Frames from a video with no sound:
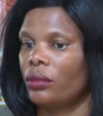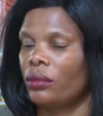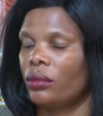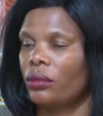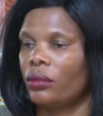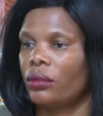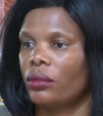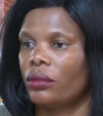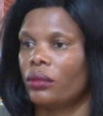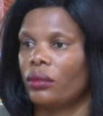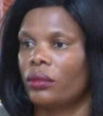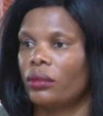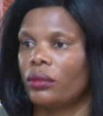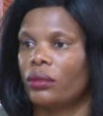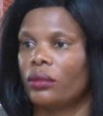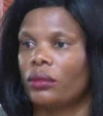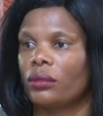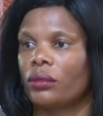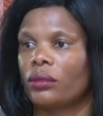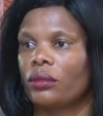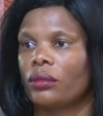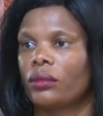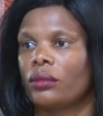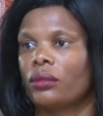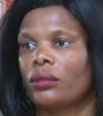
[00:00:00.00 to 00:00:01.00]

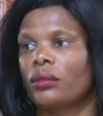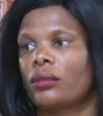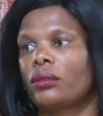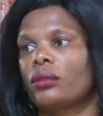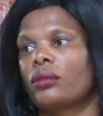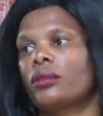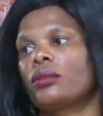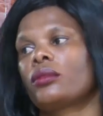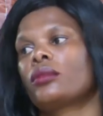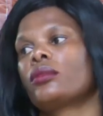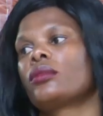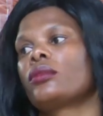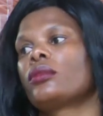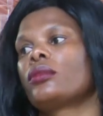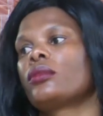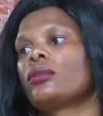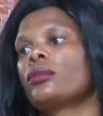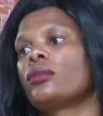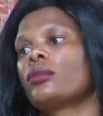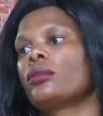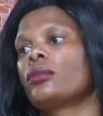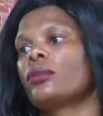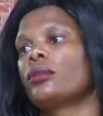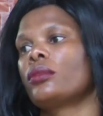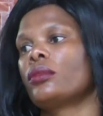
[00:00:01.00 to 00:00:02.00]

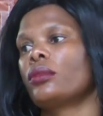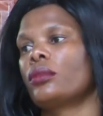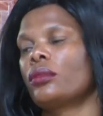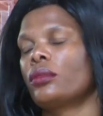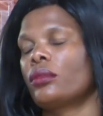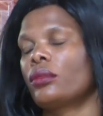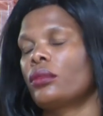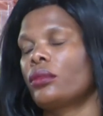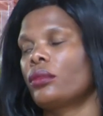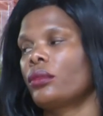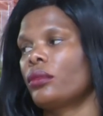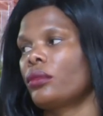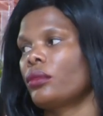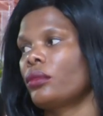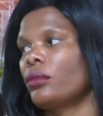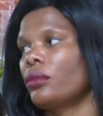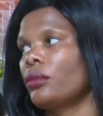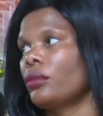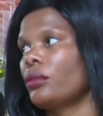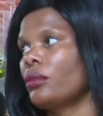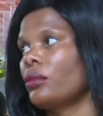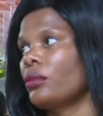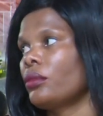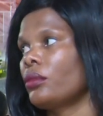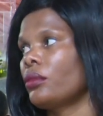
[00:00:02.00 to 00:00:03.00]

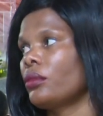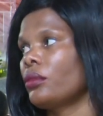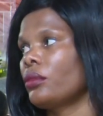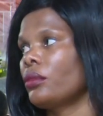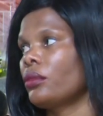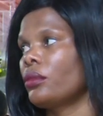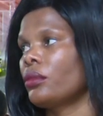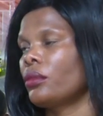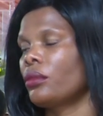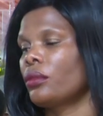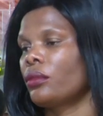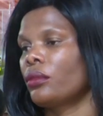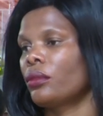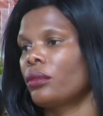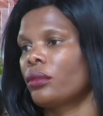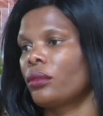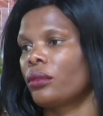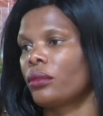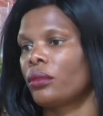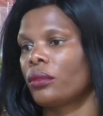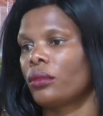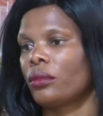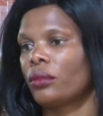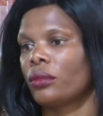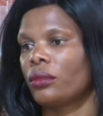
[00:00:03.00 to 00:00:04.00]

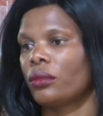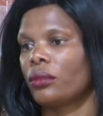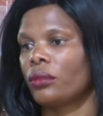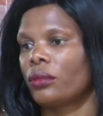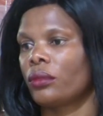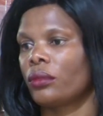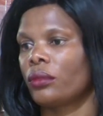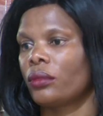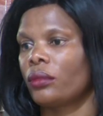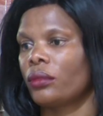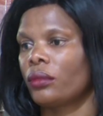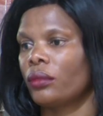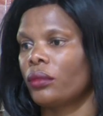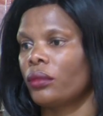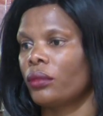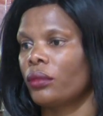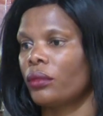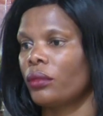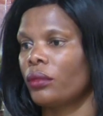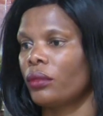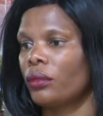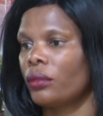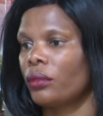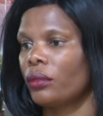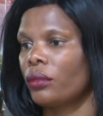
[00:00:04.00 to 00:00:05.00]

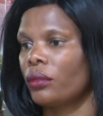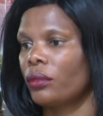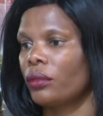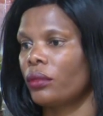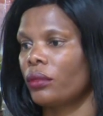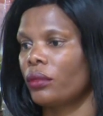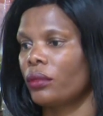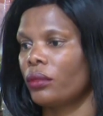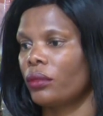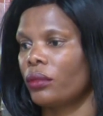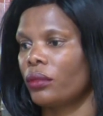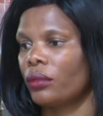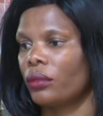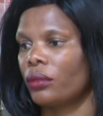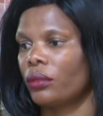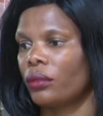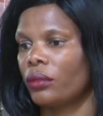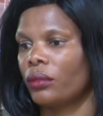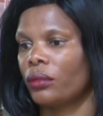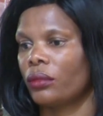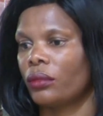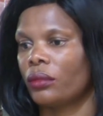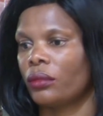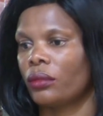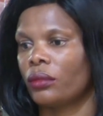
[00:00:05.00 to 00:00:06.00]

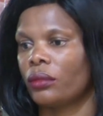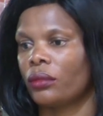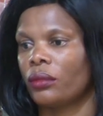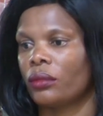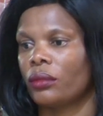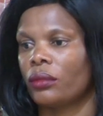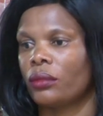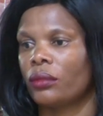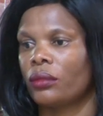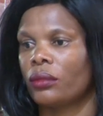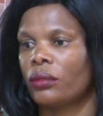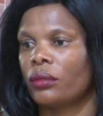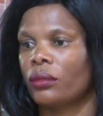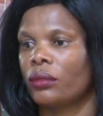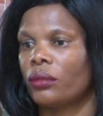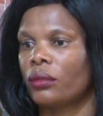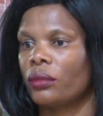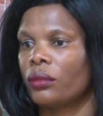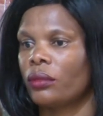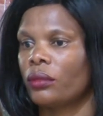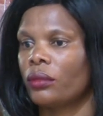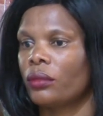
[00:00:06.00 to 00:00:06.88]
No words are spoken by the person on screen.